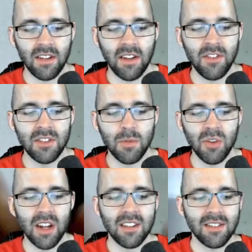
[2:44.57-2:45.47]
If you
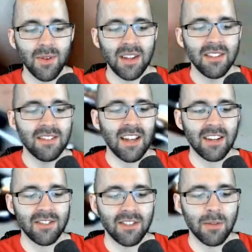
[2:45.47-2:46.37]
subtract this, right, this is
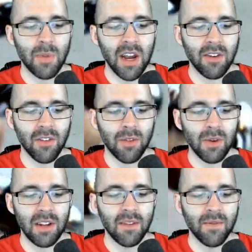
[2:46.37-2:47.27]
actually just pi over
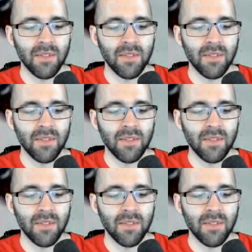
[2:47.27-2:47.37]
3.